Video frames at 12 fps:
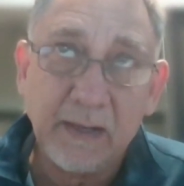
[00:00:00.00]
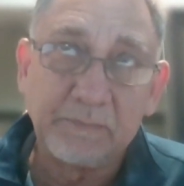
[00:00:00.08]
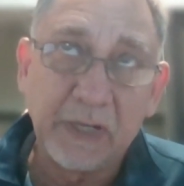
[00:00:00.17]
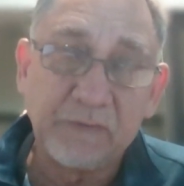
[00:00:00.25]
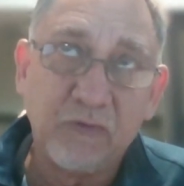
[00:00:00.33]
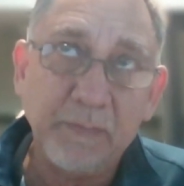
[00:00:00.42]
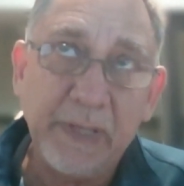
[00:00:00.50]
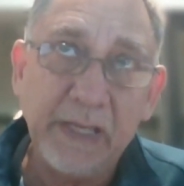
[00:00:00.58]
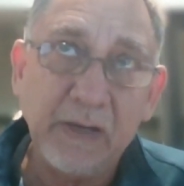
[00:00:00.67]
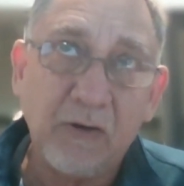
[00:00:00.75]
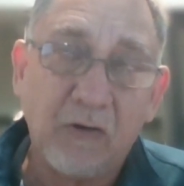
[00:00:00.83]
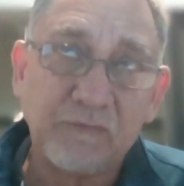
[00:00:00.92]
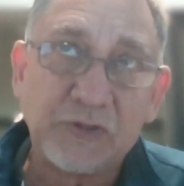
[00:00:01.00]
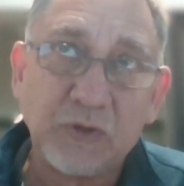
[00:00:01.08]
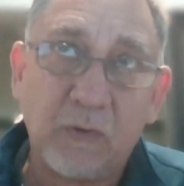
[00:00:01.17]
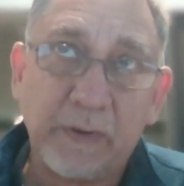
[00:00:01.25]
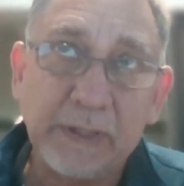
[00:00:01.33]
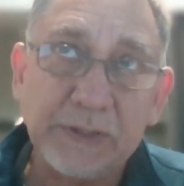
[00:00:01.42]
But for me,
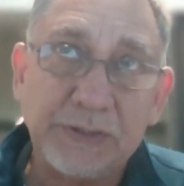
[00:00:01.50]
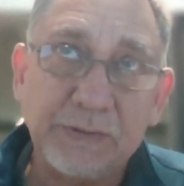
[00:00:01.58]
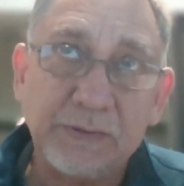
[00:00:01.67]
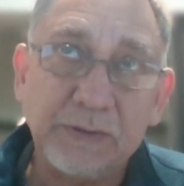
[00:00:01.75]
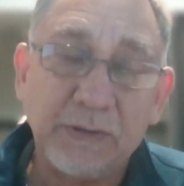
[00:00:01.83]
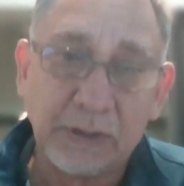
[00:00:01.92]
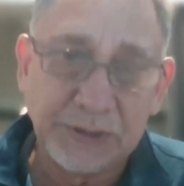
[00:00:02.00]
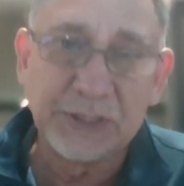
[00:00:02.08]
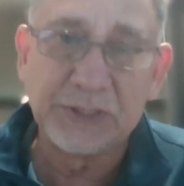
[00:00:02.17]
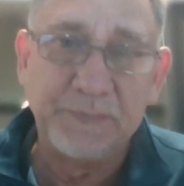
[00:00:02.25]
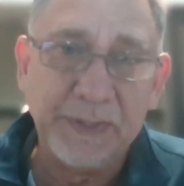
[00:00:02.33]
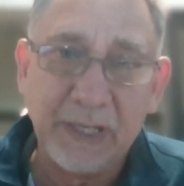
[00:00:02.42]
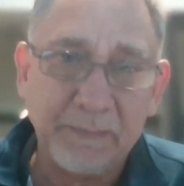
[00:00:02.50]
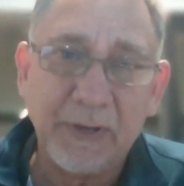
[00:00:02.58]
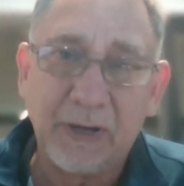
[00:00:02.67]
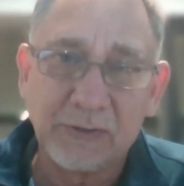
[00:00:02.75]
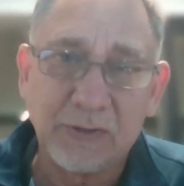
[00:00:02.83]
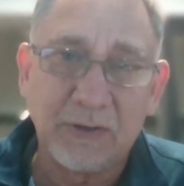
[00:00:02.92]
offshoring should not just be
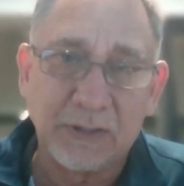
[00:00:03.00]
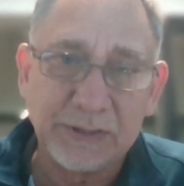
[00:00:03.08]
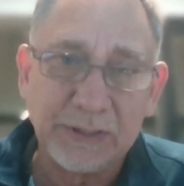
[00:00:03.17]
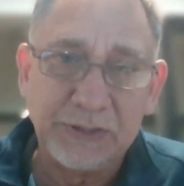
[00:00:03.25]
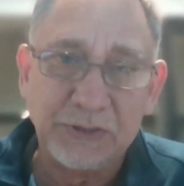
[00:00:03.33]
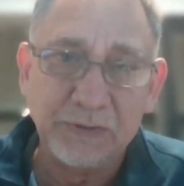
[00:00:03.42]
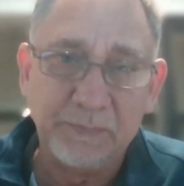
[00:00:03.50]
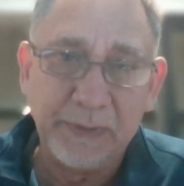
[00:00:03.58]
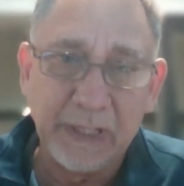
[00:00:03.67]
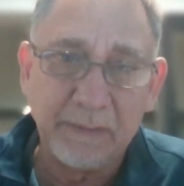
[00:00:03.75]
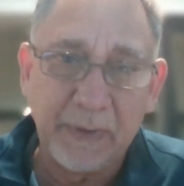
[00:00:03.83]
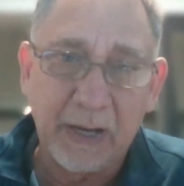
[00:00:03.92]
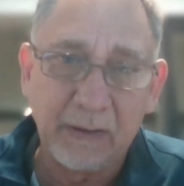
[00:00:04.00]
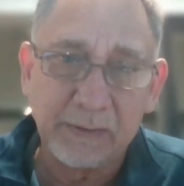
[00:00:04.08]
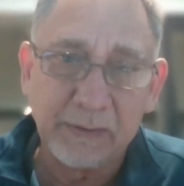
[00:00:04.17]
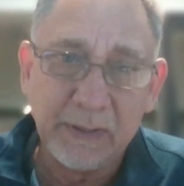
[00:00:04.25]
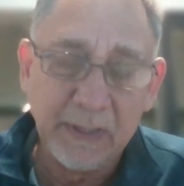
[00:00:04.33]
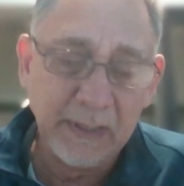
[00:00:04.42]
about cost. It should be about
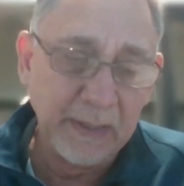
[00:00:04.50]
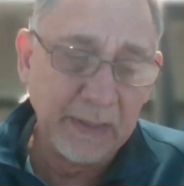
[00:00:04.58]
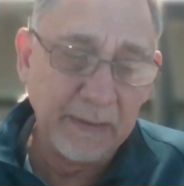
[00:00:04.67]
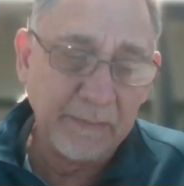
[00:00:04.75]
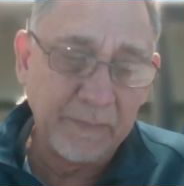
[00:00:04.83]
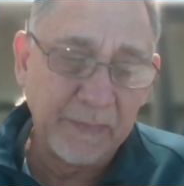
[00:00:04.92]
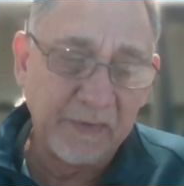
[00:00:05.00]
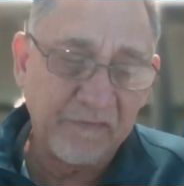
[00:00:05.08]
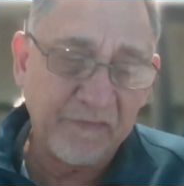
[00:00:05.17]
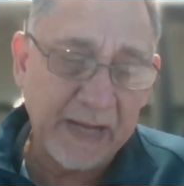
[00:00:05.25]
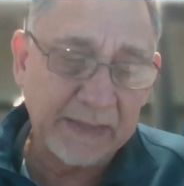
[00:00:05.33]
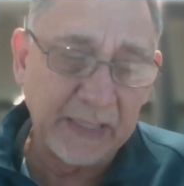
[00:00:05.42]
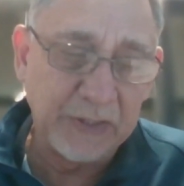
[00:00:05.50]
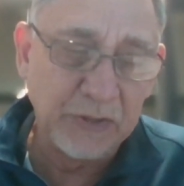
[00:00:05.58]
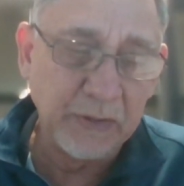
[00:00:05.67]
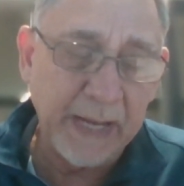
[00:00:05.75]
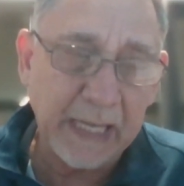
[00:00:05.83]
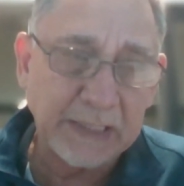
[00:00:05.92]
the fact that
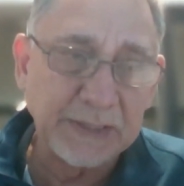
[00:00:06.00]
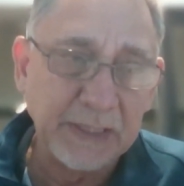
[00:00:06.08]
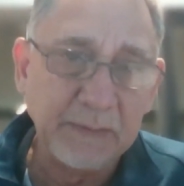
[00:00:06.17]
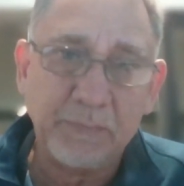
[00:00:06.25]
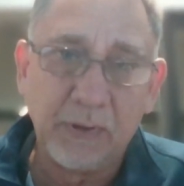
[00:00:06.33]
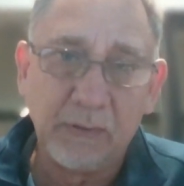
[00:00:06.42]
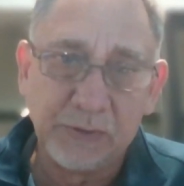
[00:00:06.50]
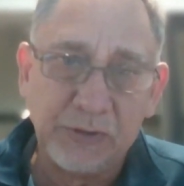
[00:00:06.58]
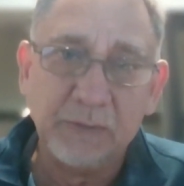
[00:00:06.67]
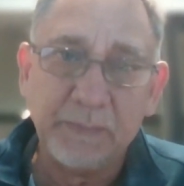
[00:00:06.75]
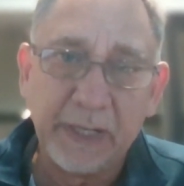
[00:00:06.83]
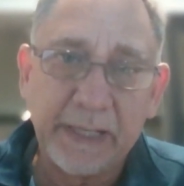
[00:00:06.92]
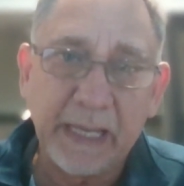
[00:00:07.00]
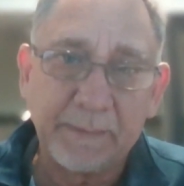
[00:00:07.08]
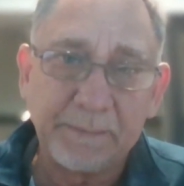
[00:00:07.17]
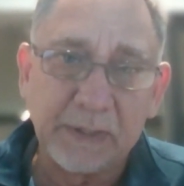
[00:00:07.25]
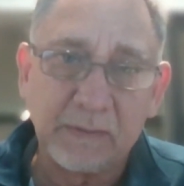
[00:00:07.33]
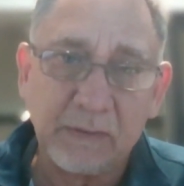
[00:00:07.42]
you actually build human
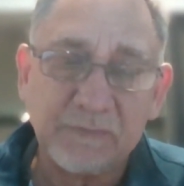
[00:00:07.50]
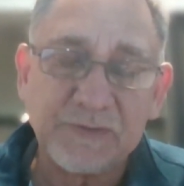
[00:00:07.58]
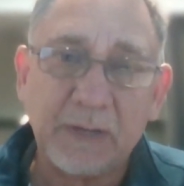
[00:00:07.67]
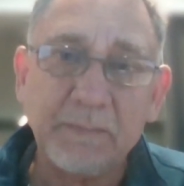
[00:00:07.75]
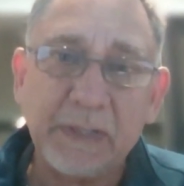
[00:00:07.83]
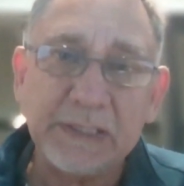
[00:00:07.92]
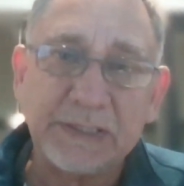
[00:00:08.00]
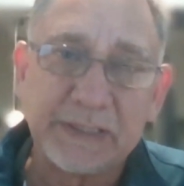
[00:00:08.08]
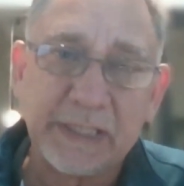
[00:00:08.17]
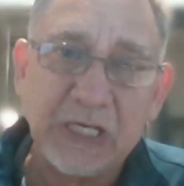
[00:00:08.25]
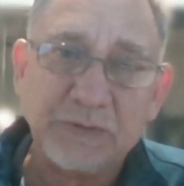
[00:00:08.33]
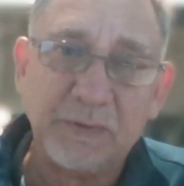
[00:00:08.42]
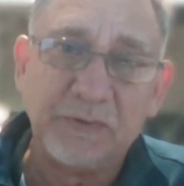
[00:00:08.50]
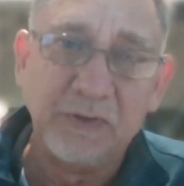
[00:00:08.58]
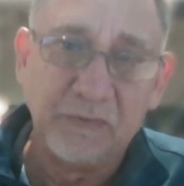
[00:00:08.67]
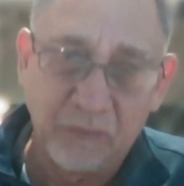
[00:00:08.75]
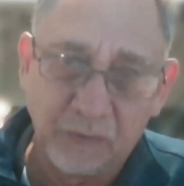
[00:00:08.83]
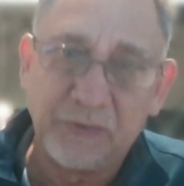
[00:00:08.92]
capital. If somebody stays with
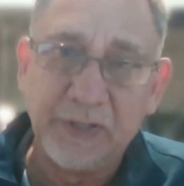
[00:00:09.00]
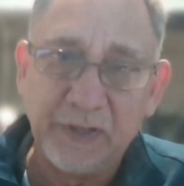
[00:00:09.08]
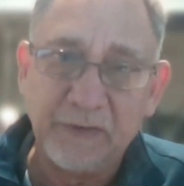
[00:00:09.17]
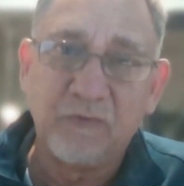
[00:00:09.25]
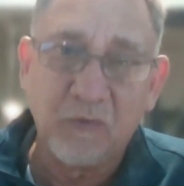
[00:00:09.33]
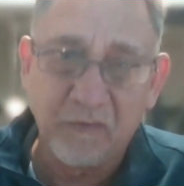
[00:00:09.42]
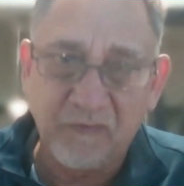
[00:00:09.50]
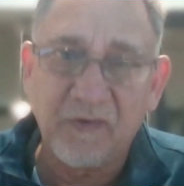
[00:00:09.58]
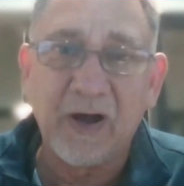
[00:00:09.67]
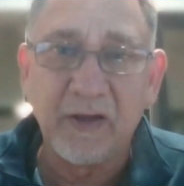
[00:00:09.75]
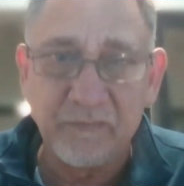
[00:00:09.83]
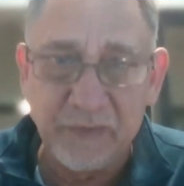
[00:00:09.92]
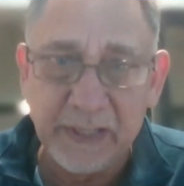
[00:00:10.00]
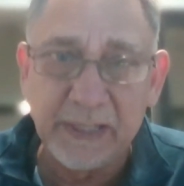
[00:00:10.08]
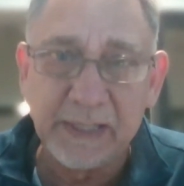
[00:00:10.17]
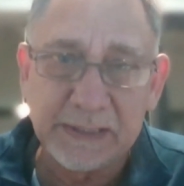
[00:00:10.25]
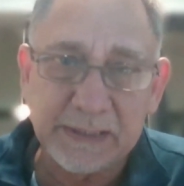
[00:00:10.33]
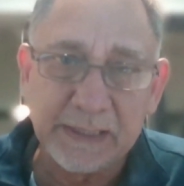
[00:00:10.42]
you for 3, 4, 5
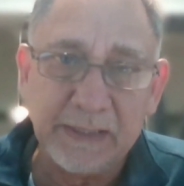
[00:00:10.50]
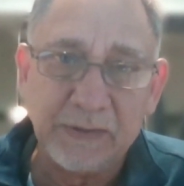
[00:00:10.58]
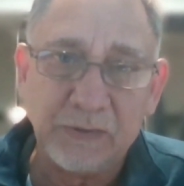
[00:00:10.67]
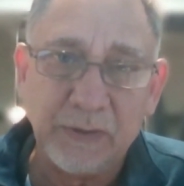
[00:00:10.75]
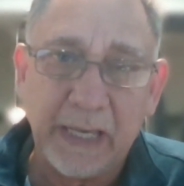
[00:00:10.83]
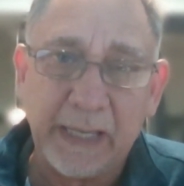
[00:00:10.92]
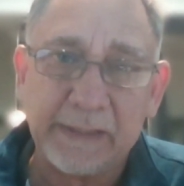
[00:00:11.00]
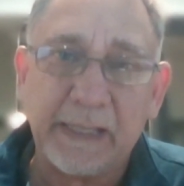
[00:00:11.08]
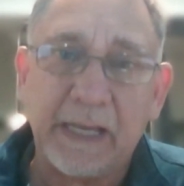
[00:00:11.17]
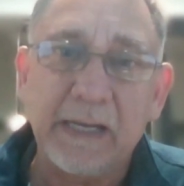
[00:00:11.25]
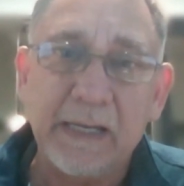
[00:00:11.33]
years and that